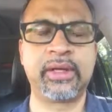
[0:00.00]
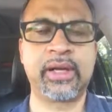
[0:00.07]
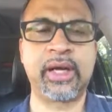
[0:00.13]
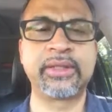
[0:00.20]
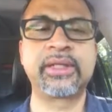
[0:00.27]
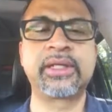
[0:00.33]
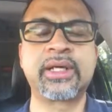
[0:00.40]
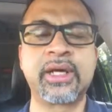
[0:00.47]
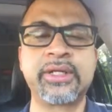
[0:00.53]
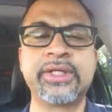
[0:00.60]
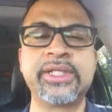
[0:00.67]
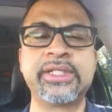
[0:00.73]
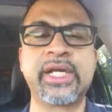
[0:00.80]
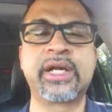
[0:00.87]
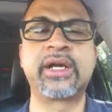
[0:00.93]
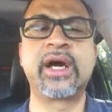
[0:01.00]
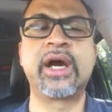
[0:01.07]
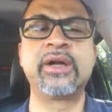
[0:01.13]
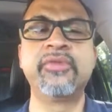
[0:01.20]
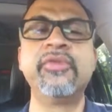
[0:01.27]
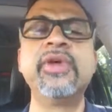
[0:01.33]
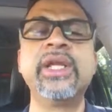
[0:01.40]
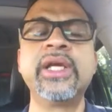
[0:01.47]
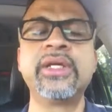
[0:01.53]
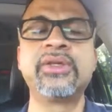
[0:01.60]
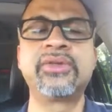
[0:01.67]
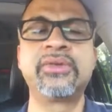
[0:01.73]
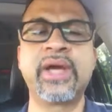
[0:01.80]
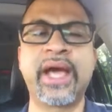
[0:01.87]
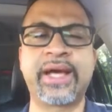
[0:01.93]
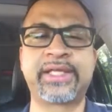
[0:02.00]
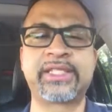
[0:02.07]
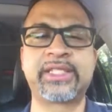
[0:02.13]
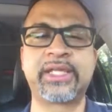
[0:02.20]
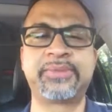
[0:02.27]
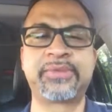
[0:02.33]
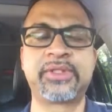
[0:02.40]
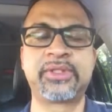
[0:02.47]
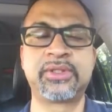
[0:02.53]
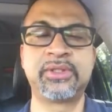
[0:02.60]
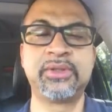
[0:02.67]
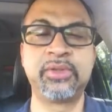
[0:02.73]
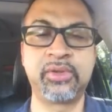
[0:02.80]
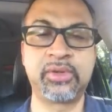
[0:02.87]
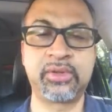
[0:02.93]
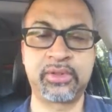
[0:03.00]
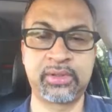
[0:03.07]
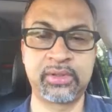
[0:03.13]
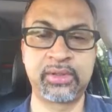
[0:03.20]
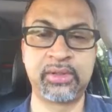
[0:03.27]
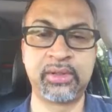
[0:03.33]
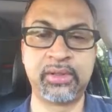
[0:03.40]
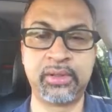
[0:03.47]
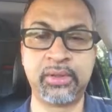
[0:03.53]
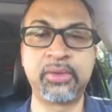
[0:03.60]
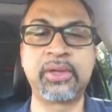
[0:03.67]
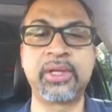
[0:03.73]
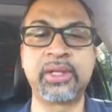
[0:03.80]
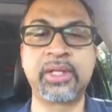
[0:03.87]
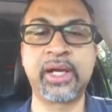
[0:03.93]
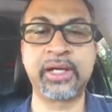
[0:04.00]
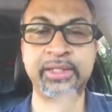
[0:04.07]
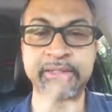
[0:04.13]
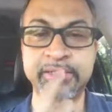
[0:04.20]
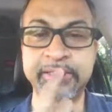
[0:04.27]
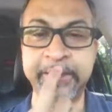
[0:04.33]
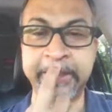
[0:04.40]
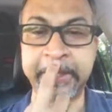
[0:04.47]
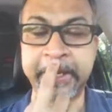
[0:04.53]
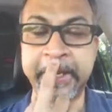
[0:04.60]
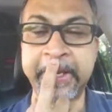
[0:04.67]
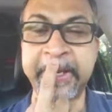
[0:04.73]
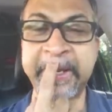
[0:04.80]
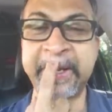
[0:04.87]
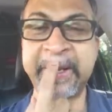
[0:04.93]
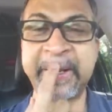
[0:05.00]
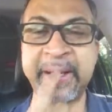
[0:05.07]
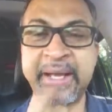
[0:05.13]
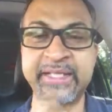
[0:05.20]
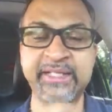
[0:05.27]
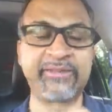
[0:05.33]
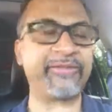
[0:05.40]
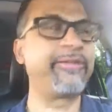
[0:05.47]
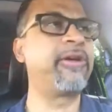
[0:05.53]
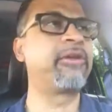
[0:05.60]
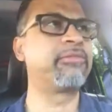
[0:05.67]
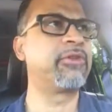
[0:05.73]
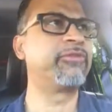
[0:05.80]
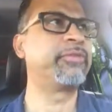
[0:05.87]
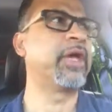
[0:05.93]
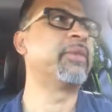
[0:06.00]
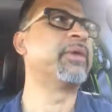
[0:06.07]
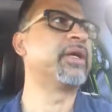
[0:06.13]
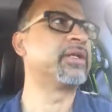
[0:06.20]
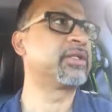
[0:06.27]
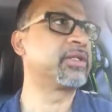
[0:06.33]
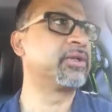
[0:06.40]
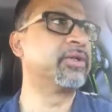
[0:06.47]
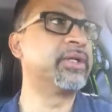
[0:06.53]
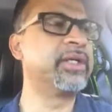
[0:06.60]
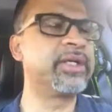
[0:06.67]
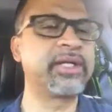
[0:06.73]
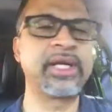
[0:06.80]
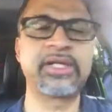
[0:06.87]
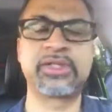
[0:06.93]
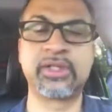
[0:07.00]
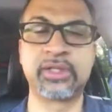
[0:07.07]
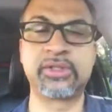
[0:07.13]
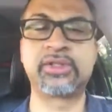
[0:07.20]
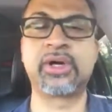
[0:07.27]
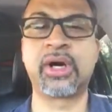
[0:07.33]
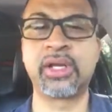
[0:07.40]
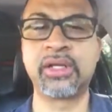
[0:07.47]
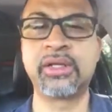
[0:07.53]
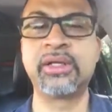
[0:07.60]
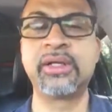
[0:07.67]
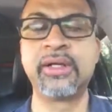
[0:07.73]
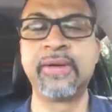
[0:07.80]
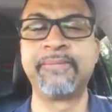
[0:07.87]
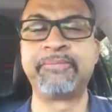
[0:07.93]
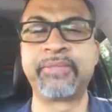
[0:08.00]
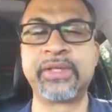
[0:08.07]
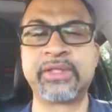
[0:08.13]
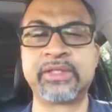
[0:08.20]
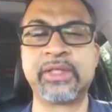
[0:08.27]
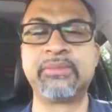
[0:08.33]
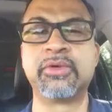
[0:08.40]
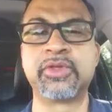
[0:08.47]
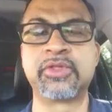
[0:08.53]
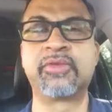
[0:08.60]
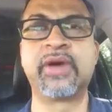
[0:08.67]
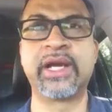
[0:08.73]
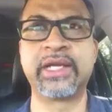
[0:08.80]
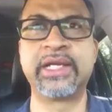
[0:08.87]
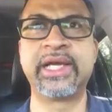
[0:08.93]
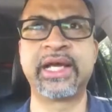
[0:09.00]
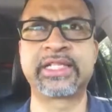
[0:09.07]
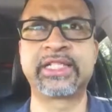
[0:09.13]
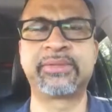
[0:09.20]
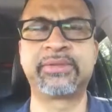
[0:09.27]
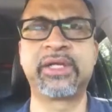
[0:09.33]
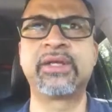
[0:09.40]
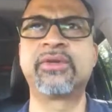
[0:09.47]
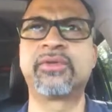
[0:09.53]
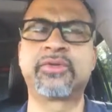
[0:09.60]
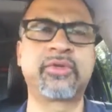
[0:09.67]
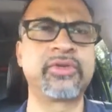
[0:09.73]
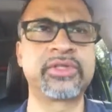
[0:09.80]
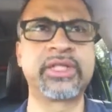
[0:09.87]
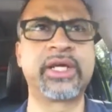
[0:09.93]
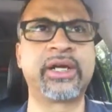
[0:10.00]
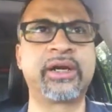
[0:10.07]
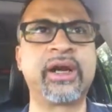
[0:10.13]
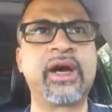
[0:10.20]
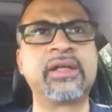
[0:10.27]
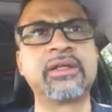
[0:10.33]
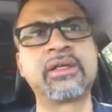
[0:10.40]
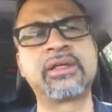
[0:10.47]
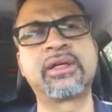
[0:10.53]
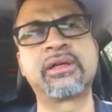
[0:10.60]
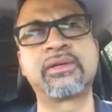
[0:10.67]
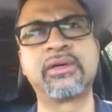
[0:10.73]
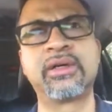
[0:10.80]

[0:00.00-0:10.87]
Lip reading: other countries are unwilling to accept your local currency as a form of payment. So international dollar is the most widely accepted. Of course, there are other